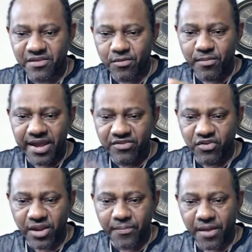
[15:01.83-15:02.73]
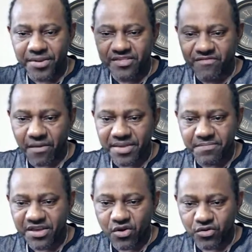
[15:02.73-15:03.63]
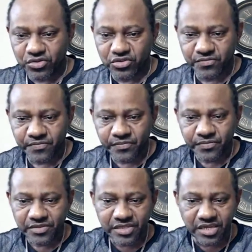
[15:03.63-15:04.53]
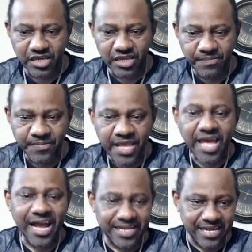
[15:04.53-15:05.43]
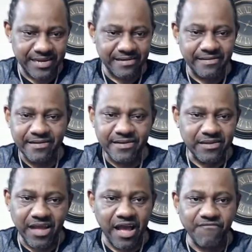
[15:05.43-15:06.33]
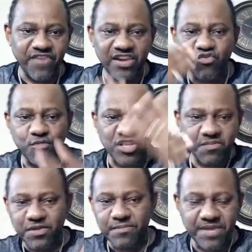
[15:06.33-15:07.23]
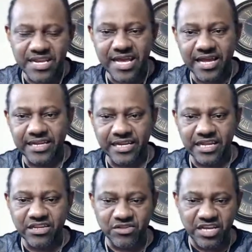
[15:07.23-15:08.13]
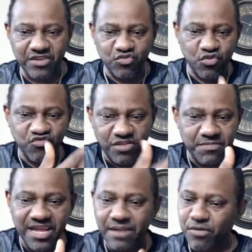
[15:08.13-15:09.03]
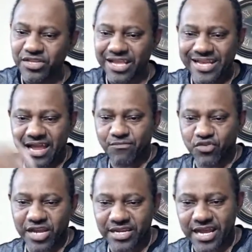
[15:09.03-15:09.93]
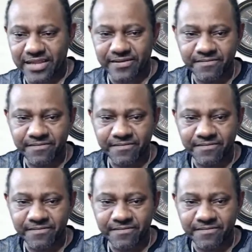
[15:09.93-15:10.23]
But by turn a prime minister, a big, big house. Yeah? And then a value much million, and then nearly 200 million, but that down more than that.